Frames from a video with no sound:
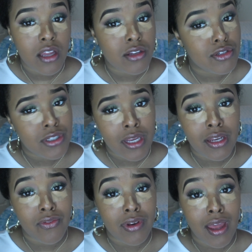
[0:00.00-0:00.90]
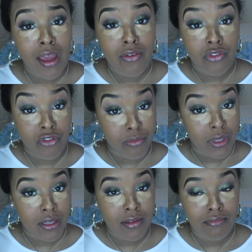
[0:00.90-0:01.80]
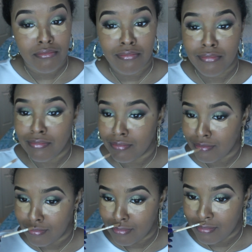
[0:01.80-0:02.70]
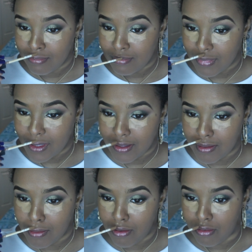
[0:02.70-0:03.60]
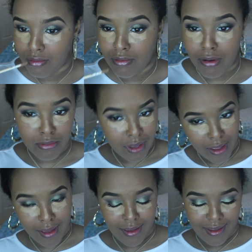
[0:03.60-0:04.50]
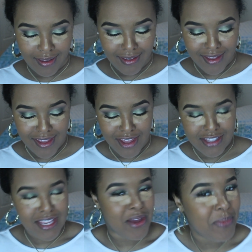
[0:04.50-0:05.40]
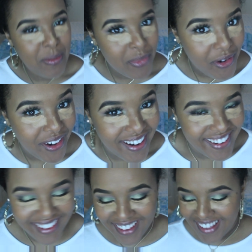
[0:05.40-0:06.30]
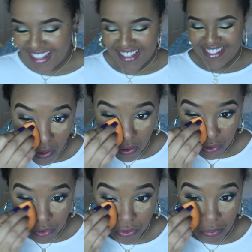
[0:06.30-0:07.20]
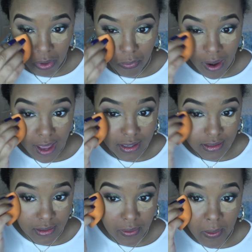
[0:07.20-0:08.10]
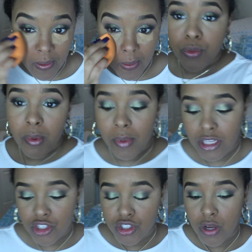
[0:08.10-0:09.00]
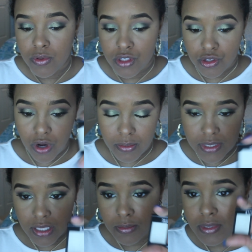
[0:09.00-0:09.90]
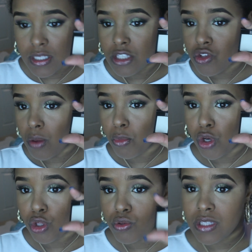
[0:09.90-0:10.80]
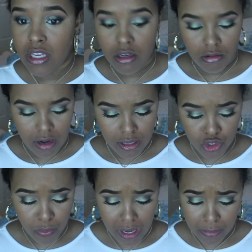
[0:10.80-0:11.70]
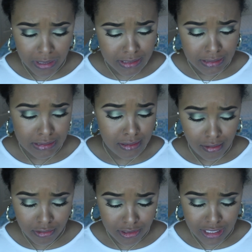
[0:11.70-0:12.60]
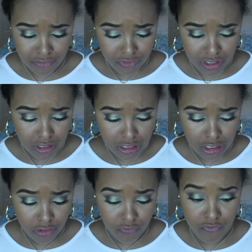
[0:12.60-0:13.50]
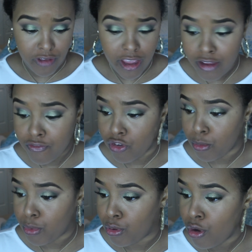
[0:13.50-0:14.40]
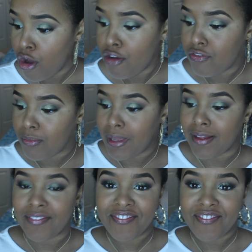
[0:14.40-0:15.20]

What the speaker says: and she ain't even half of me. I said, oh, okay. Tell me more. Oh shoot, my ride is here. Remember I told you I was subscribed to Ipsy, so I'm going to use a little contour palette because these colors definitely look favorable for me.